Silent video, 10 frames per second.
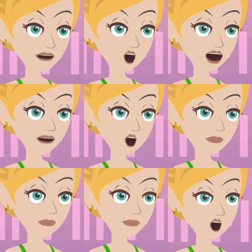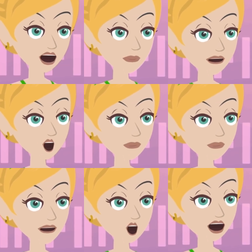to approach your life in a
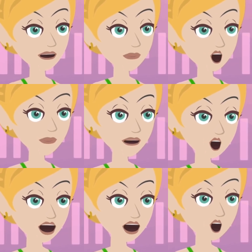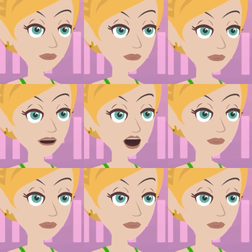different way than most of you have.